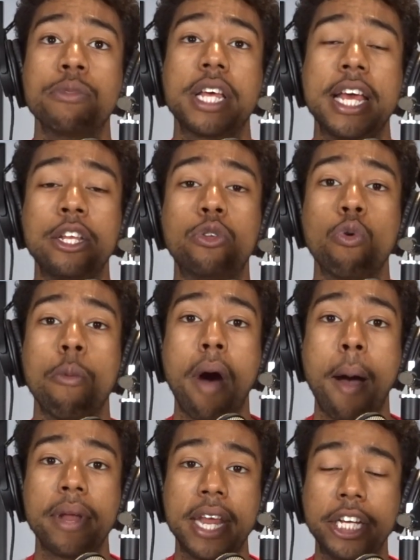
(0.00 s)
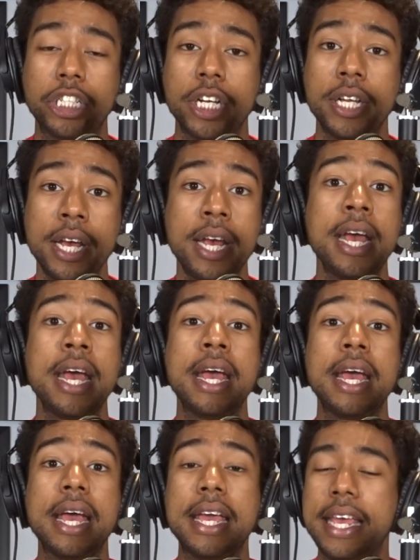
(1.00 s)
into Abomination,
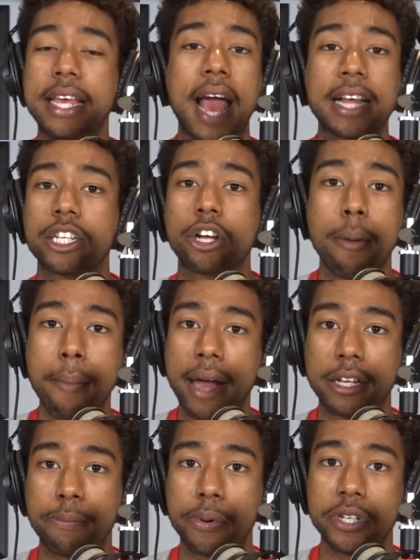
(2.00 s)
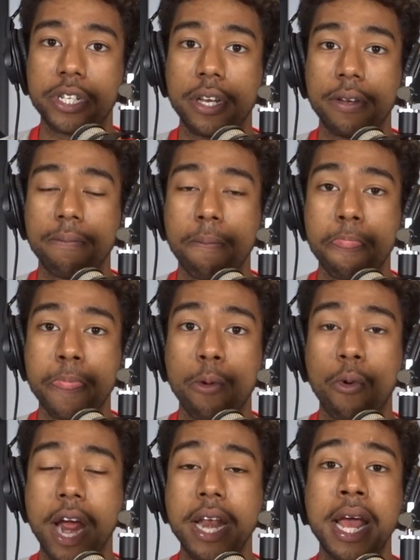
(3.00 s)
he has to come back to prison,
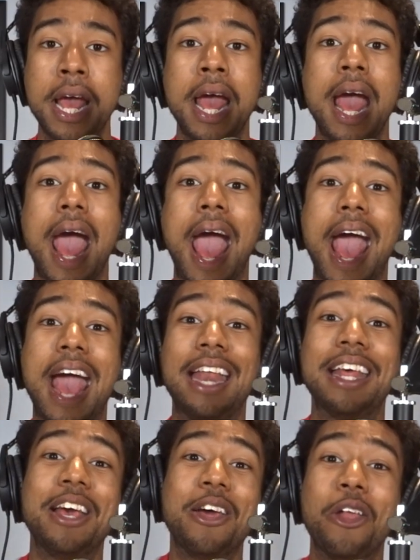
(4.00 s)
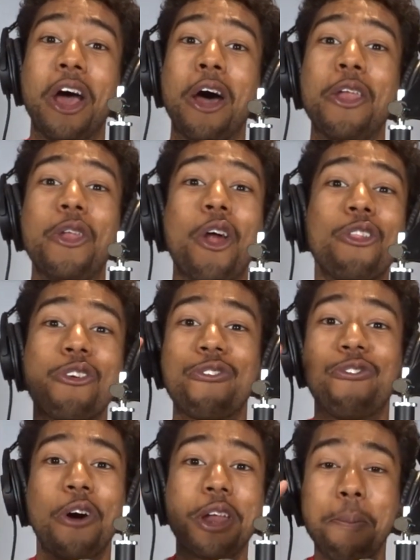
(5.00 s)
right? And another
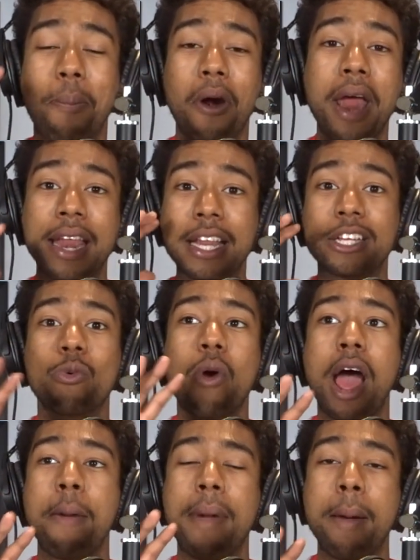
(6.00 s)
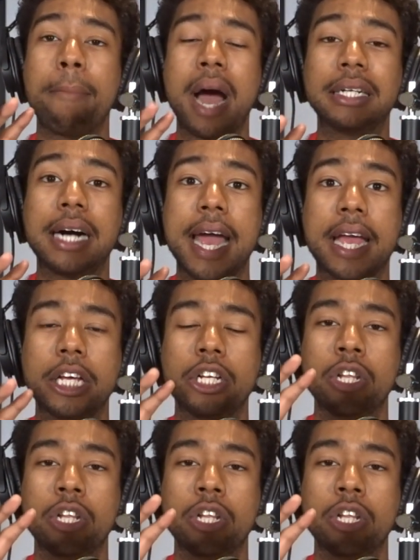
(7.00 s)
funny part, and this is what I meant by like,